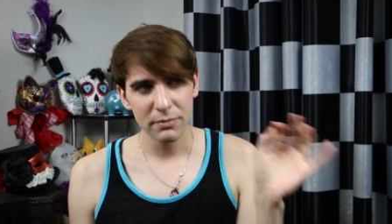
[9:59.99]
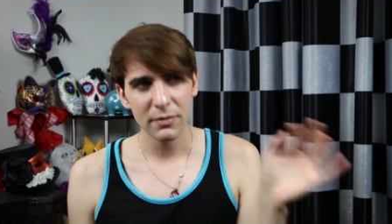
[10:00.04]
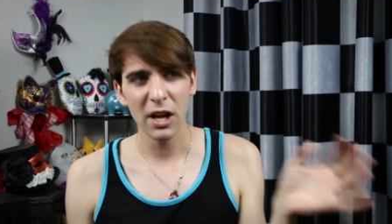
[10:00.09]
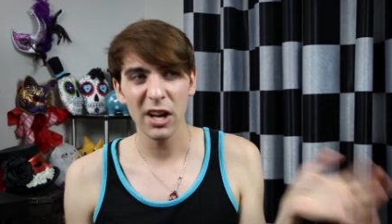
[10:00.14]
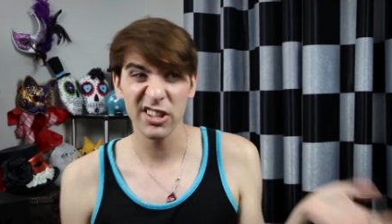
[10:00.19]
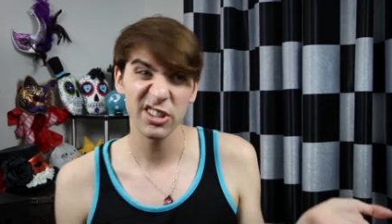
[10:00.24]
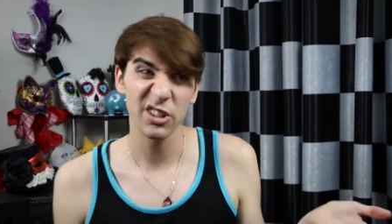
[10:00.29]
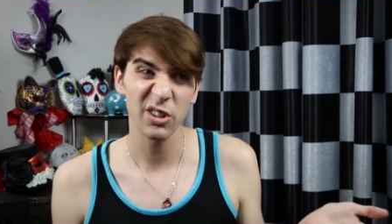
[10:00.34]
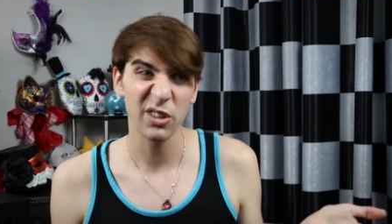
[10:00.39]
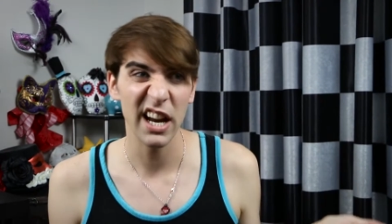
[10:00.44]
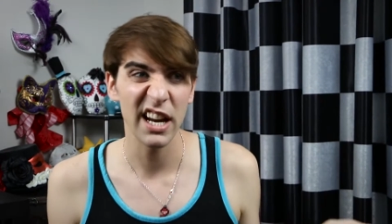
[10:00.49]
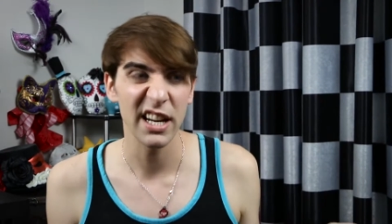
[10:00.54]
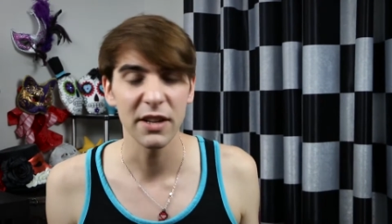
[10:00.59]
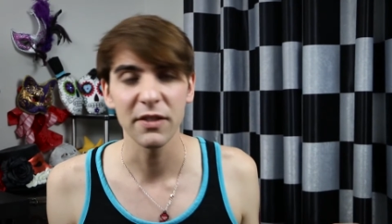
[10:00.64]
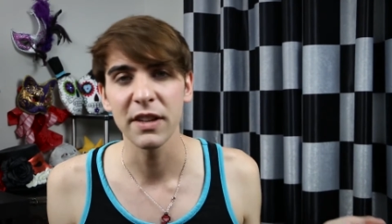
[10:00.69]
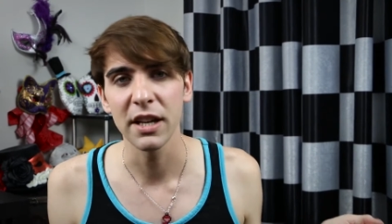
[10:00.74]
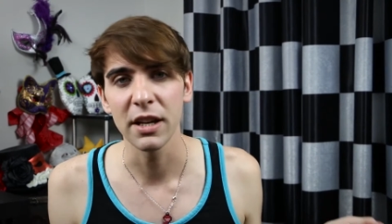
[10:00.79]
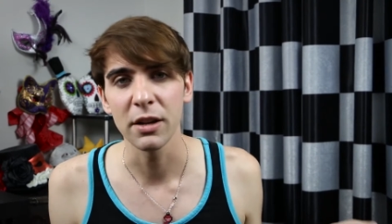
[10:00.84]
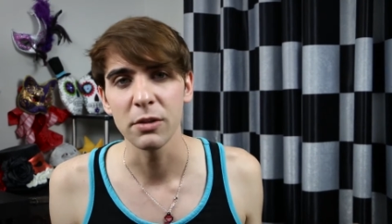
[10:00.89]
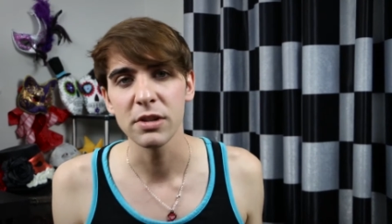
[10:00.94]
also kind
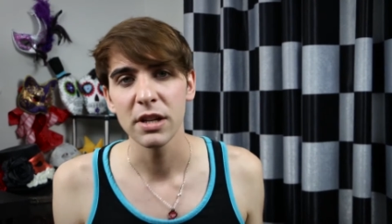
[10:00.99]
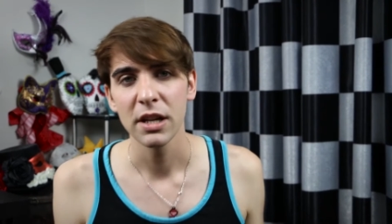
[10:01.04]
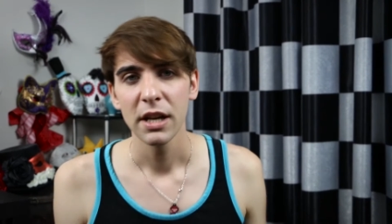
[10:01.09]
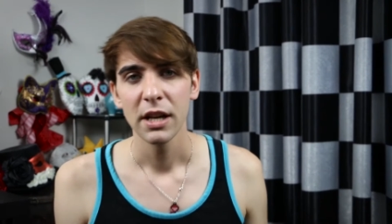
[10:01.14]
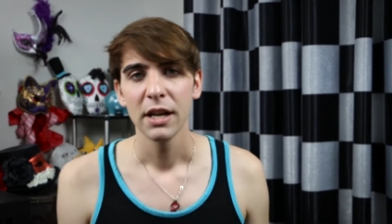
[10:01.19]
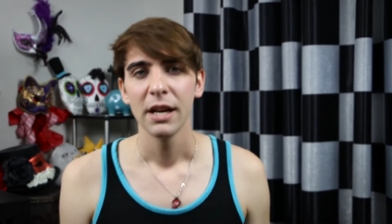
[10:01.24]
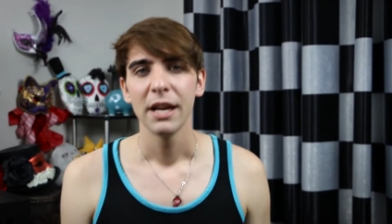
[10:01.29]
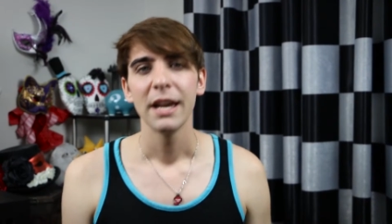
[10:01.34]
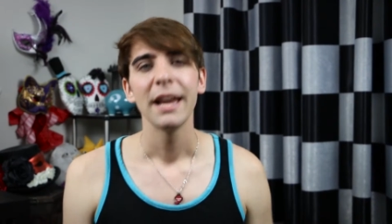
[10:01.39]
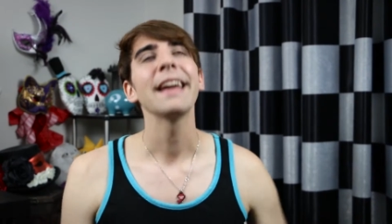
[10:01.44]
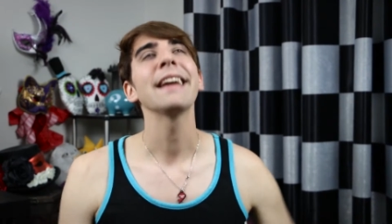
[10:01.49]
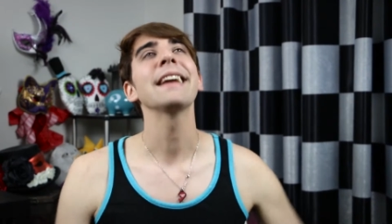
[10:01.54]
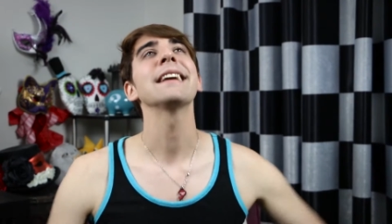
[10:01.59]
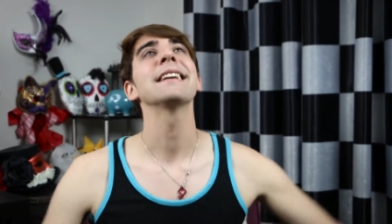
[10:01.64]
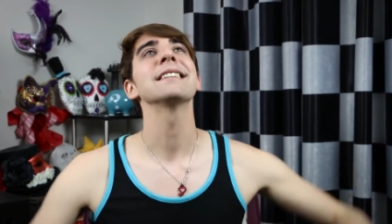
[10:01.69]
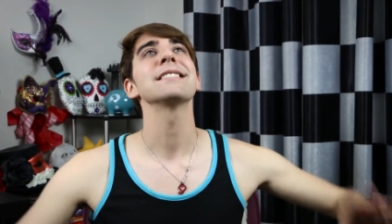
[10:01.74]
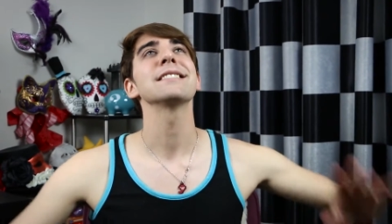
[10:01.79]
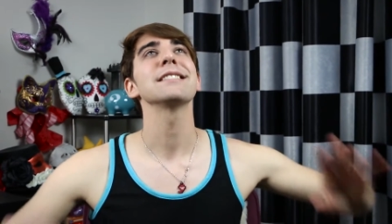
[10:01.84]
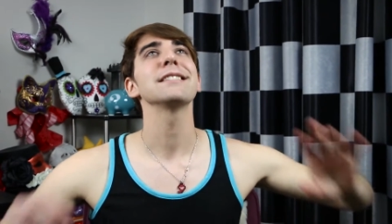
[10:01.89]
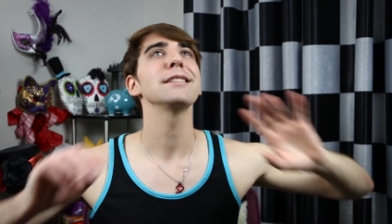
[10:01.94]
of cute.
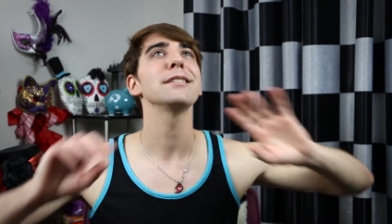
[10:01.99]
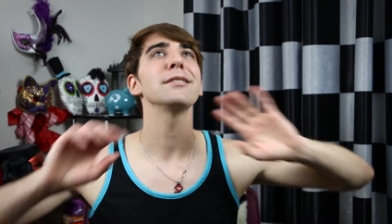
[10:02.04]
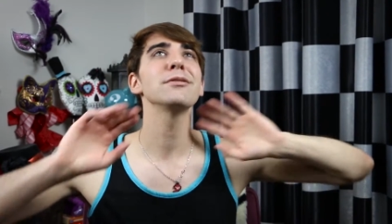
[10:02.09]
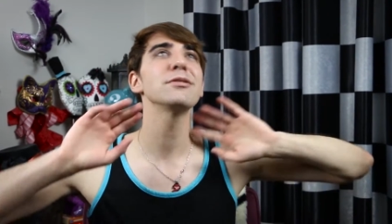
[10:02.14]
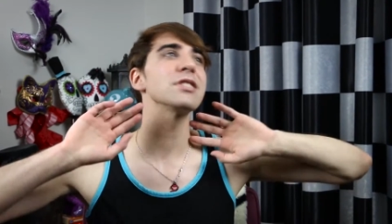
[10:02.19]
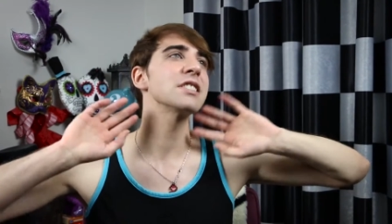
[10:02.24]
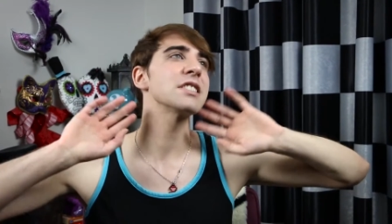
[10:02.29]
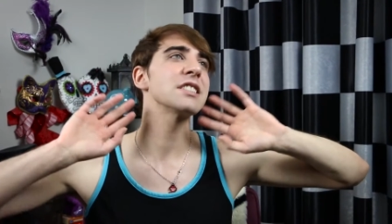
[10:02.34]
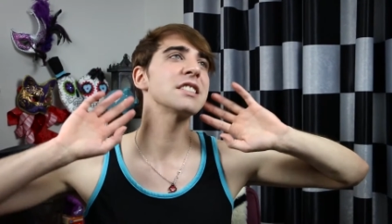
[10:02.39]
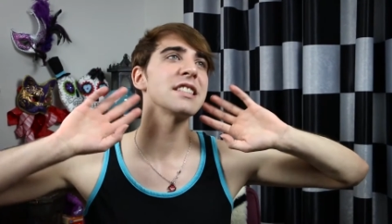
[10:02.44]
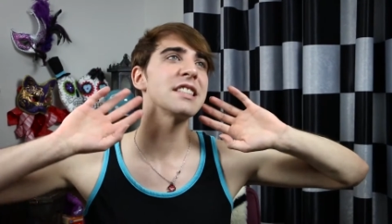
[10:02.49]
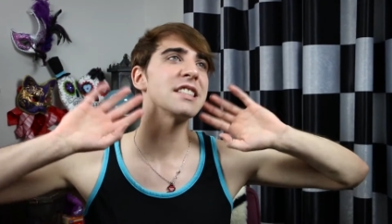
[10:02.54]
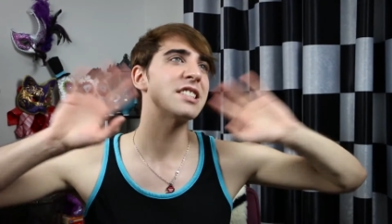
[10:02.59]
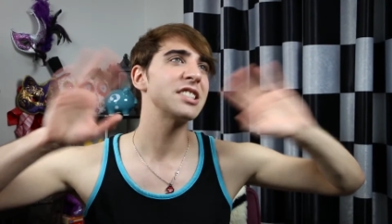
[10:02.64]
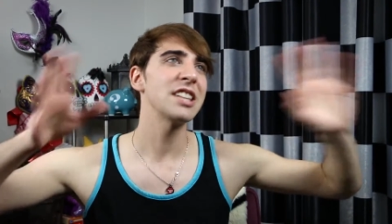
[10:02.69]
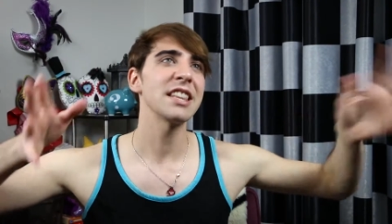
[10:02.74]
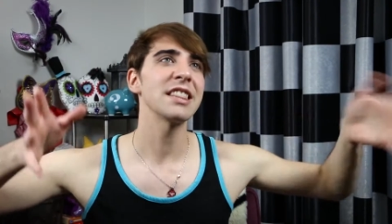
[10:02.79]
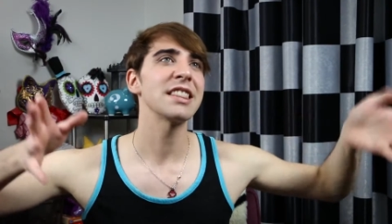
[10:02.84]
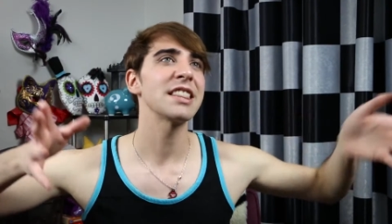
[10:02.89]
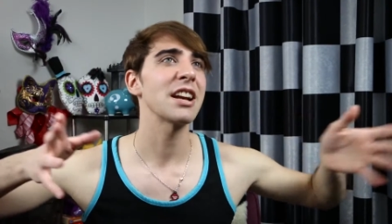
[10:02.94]
And you just
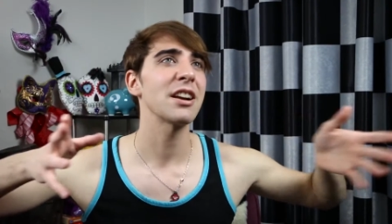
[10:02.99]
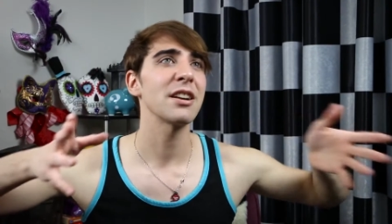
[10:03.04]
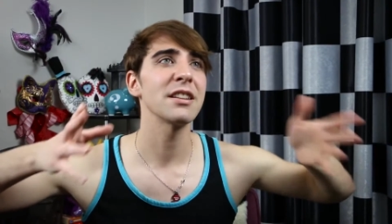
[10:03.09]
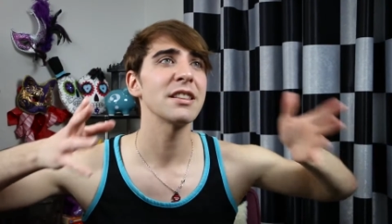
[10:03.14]
sit there